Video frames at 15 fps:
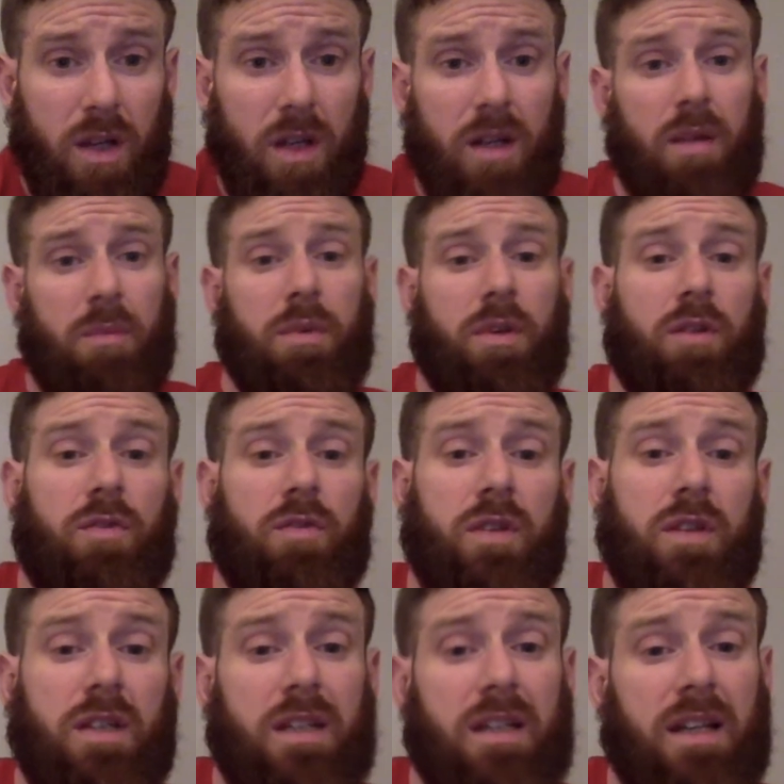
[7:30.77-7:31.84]
Let me know if you
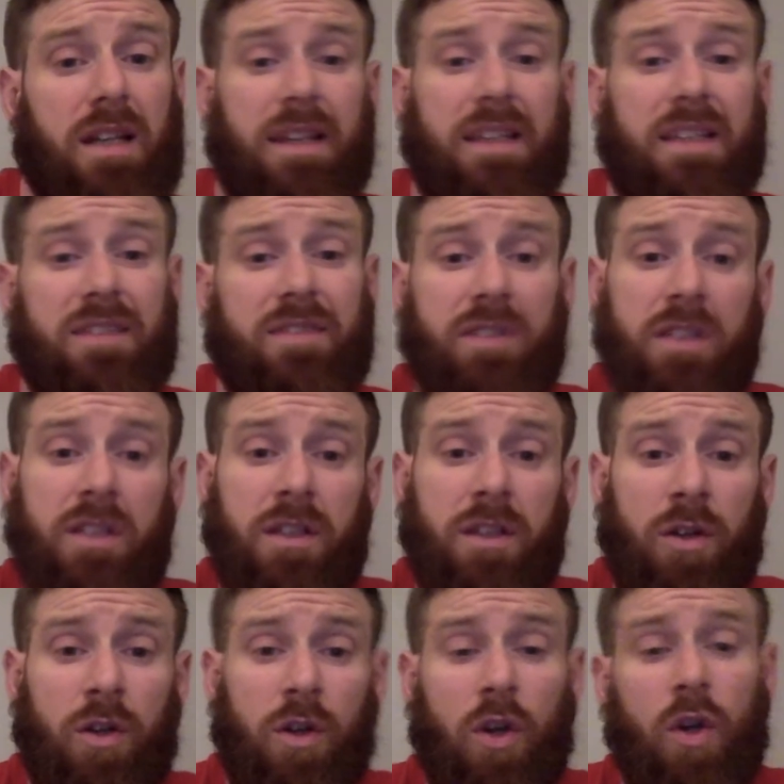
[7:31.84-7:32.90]
did like this video
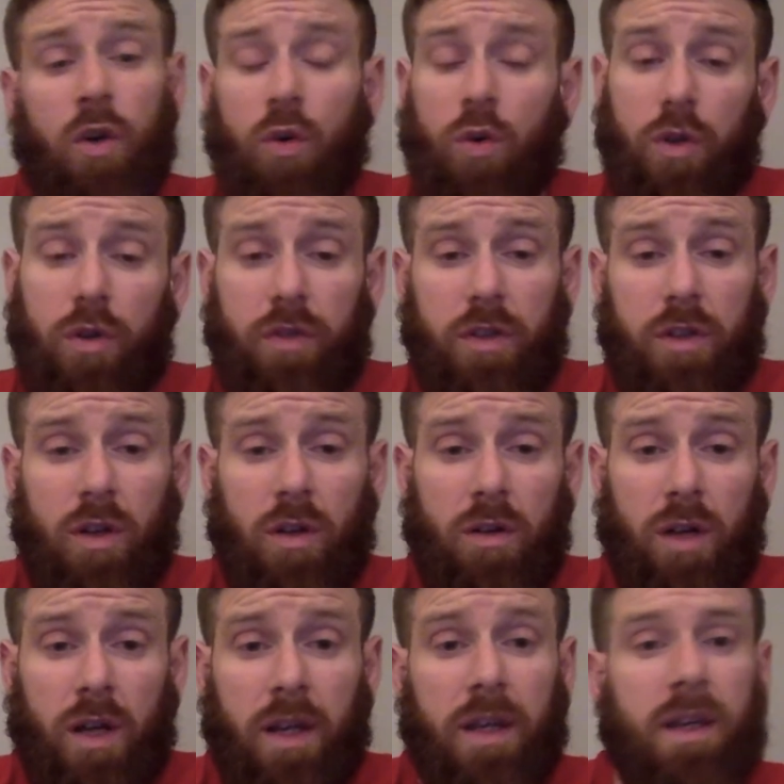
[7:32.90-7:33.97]
or if you don't
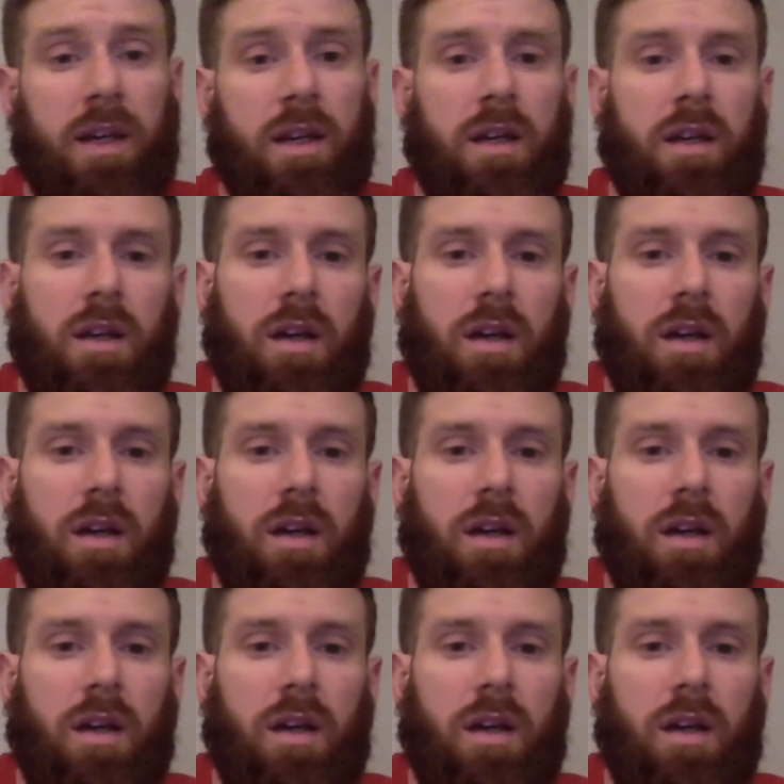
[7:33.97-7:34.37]
like it.